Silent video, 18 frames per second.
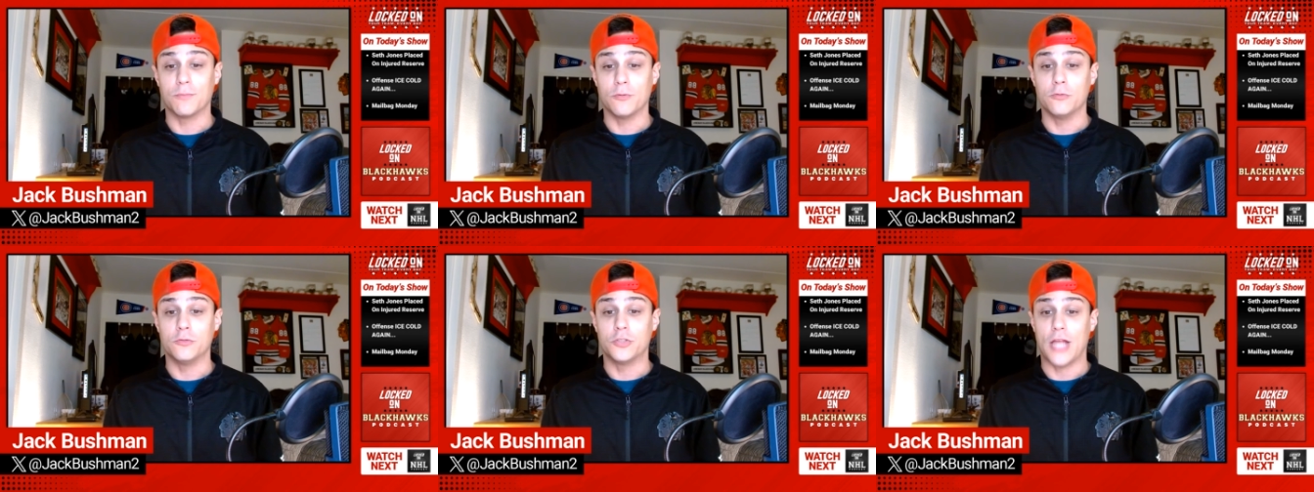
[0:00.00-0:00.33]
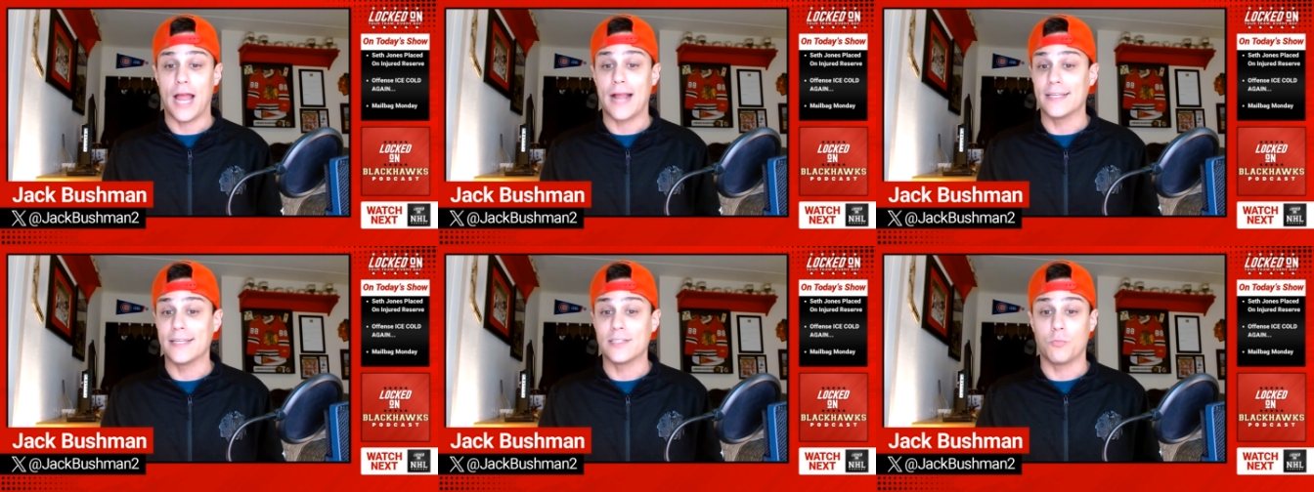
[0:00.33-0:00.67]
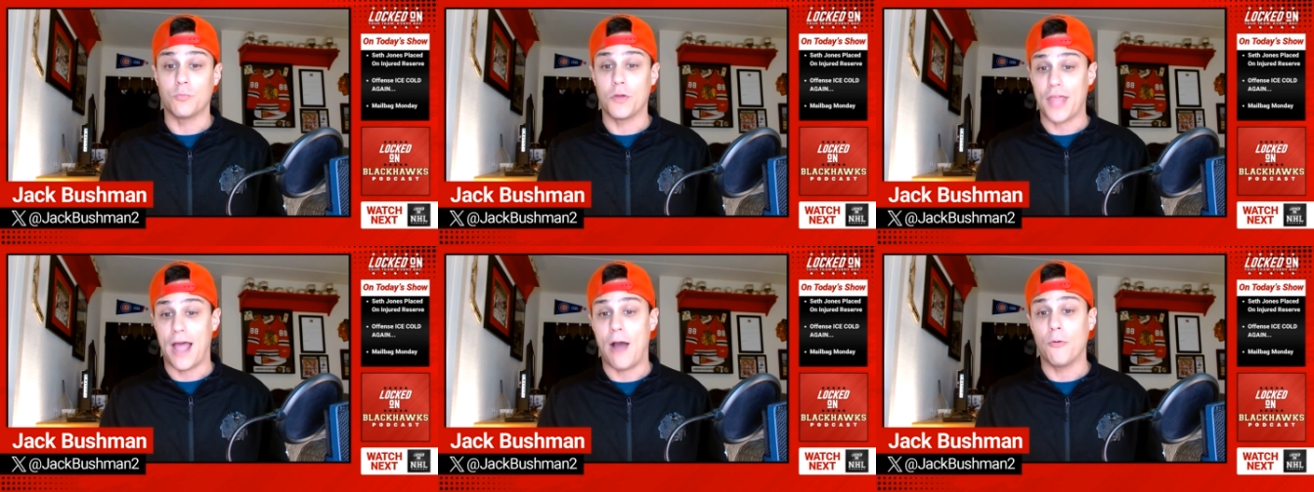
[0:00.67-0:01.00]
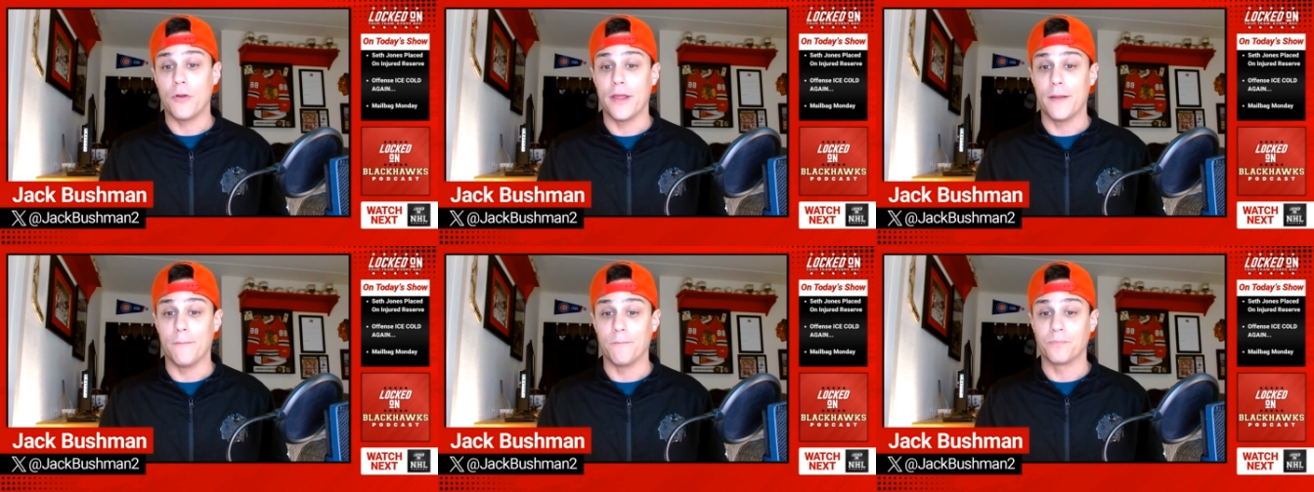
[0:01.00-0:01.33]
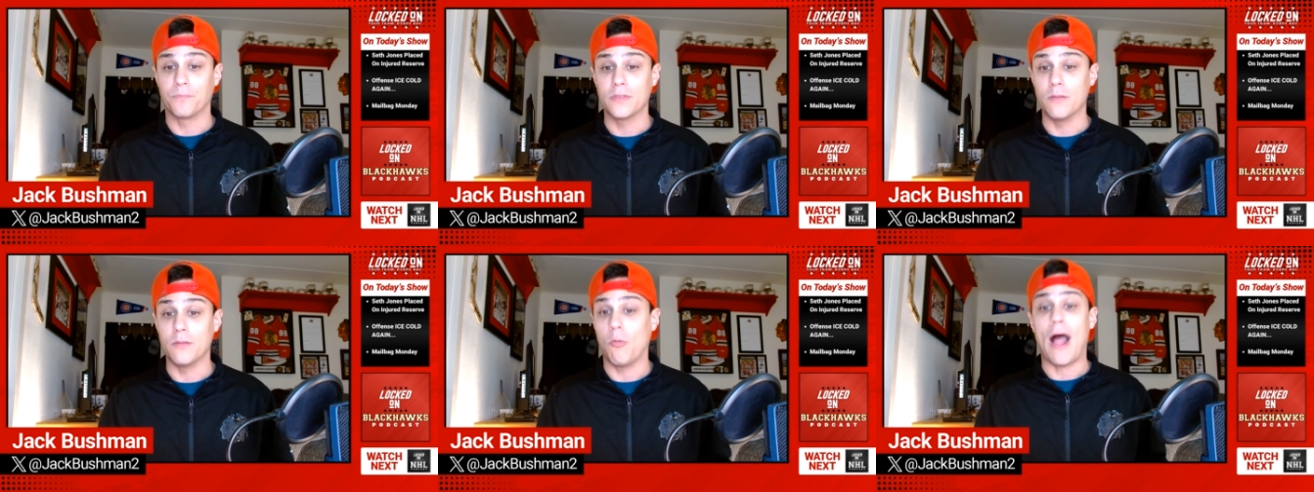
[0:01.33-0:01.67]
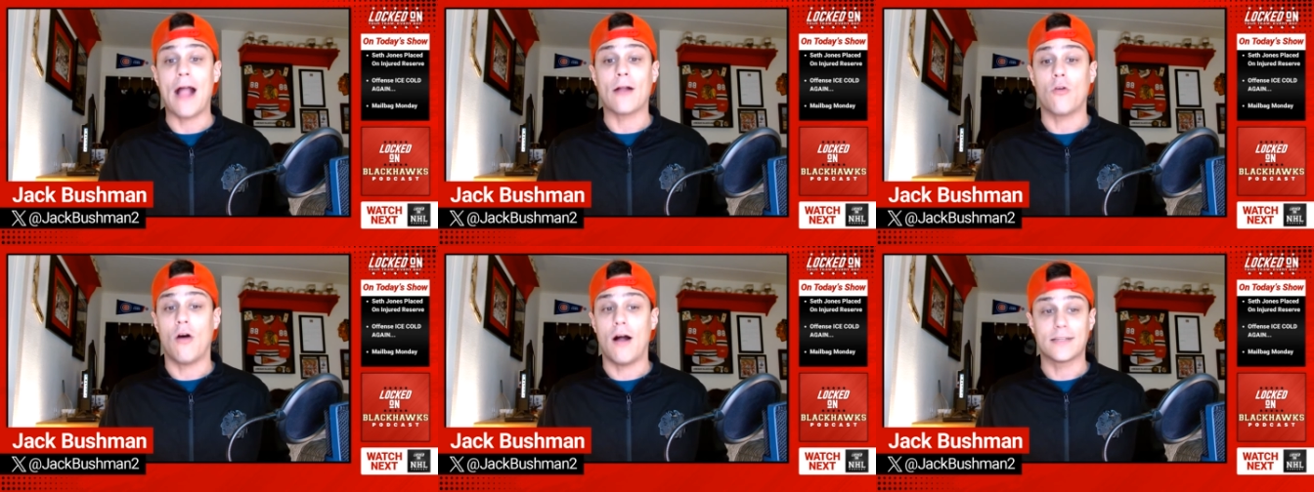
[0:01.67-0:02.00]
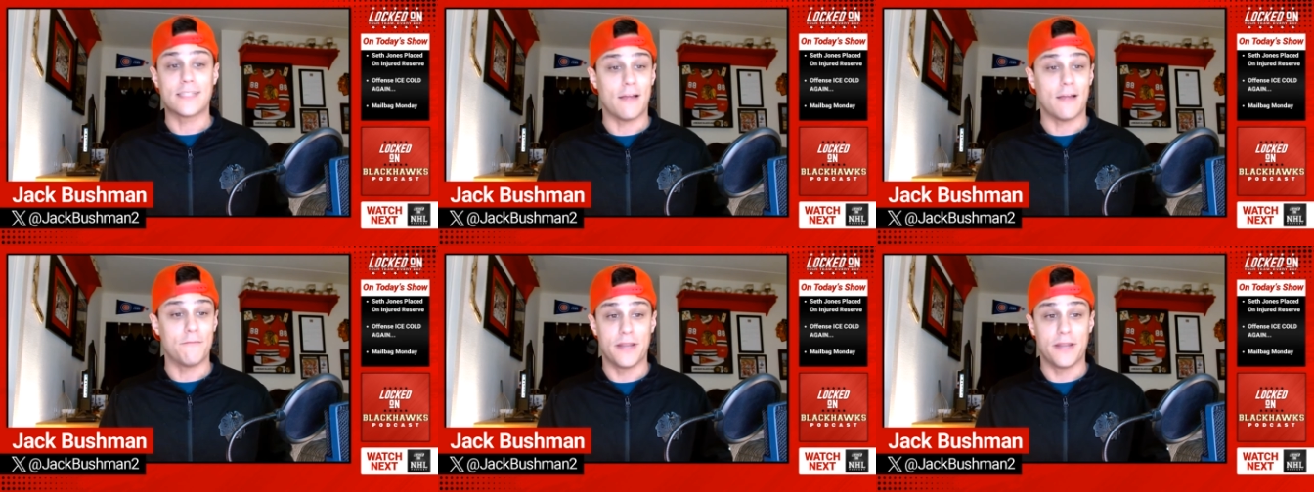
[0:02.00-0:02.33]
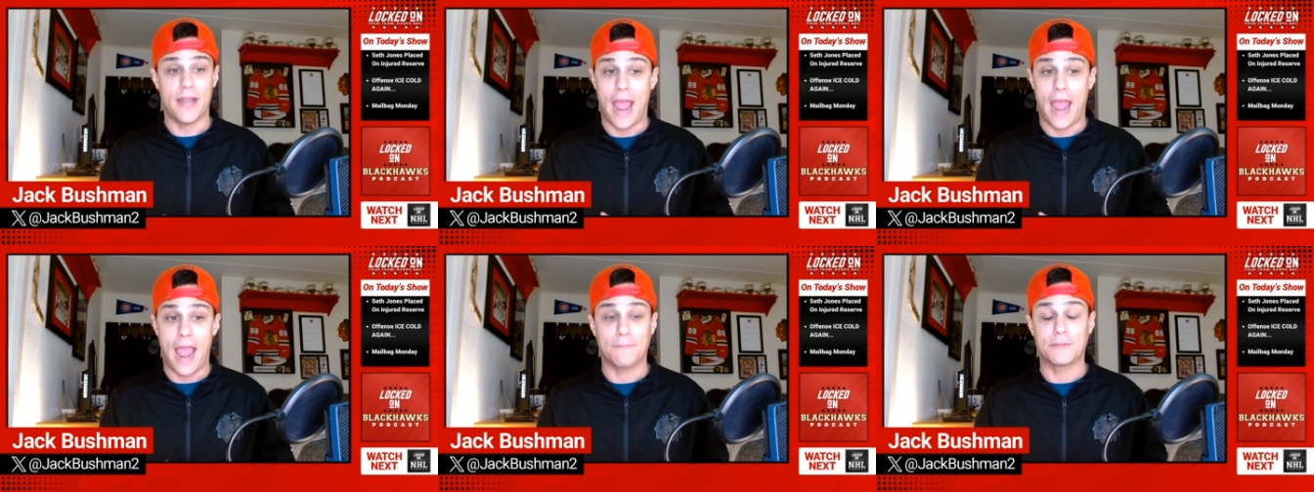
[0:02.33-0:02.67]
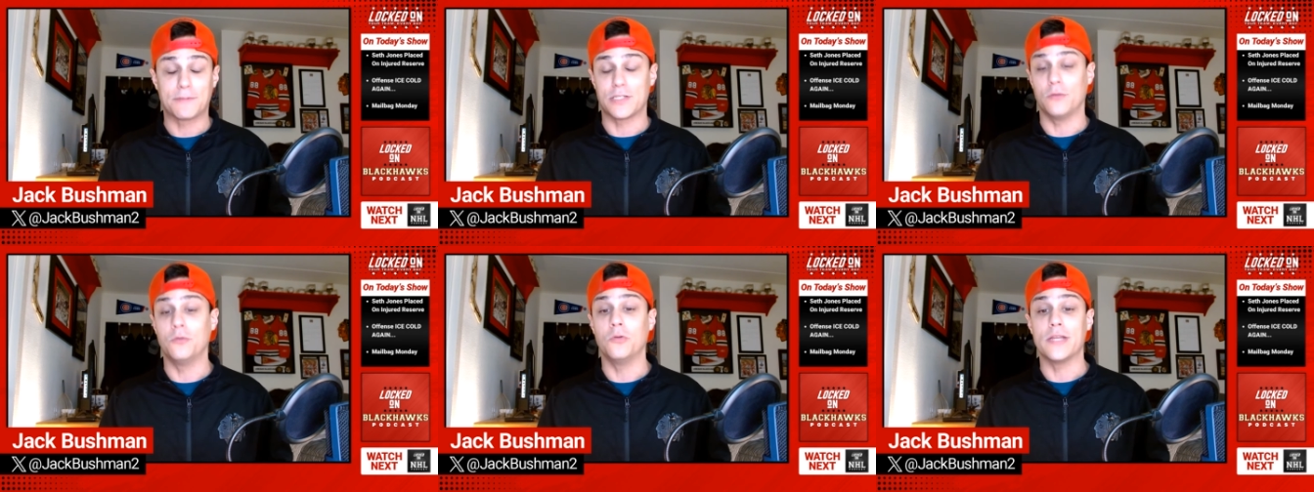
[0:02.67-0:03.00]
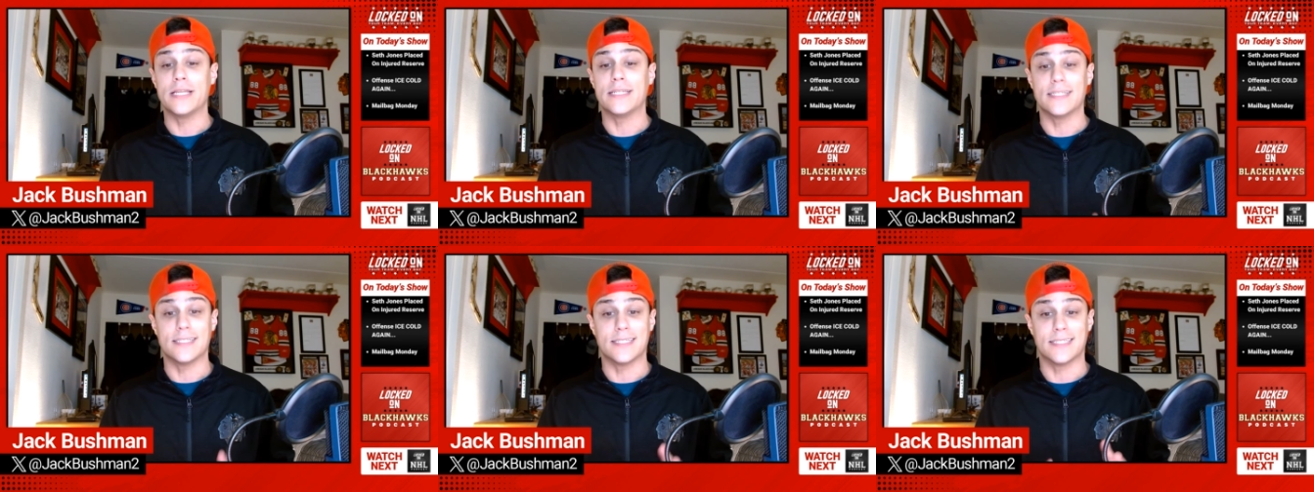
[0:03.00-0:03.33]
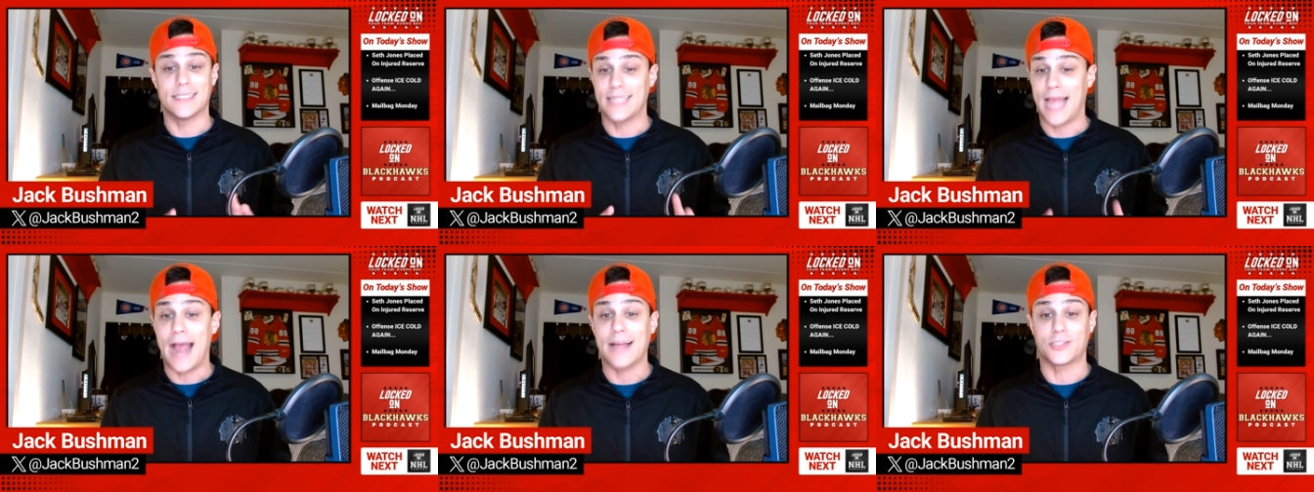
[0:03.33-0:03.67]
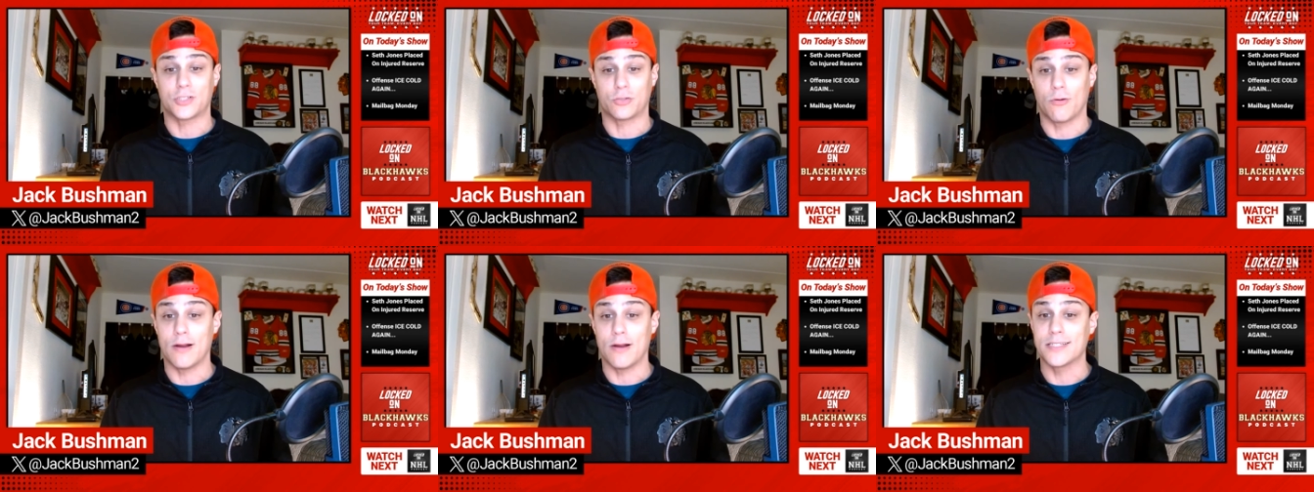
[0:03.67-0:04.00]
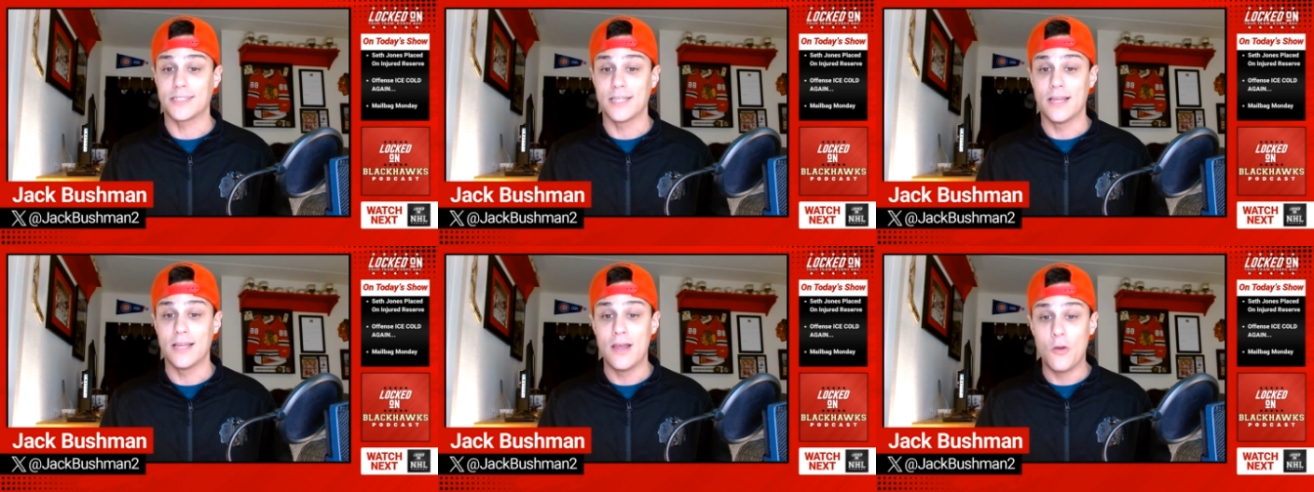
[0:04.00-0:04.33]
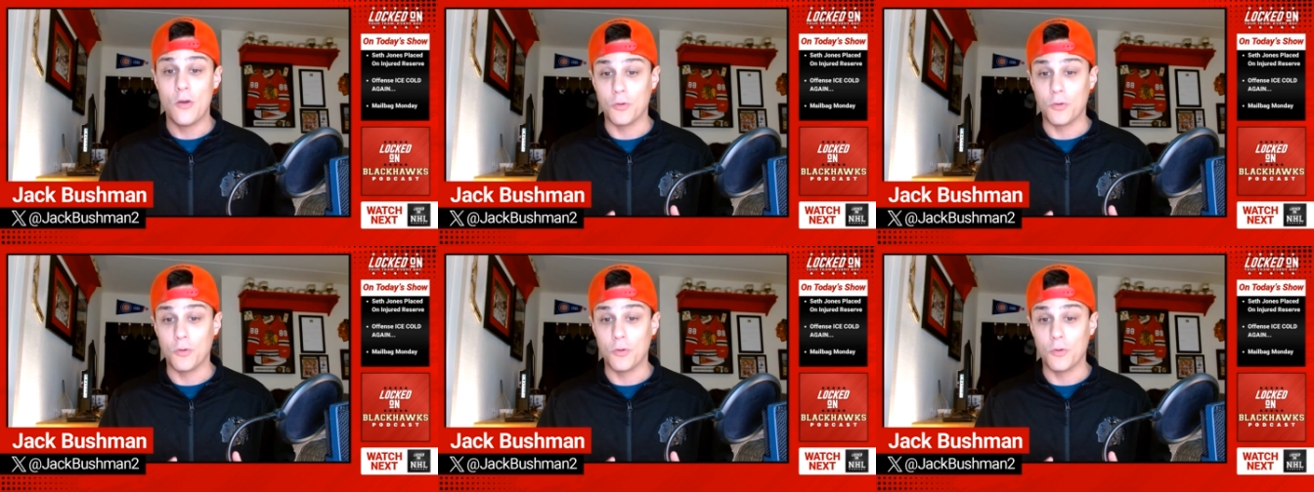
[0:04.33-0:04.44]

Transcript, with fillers: Blue Jackets without him. The Blackhawks have been absolutely disastrous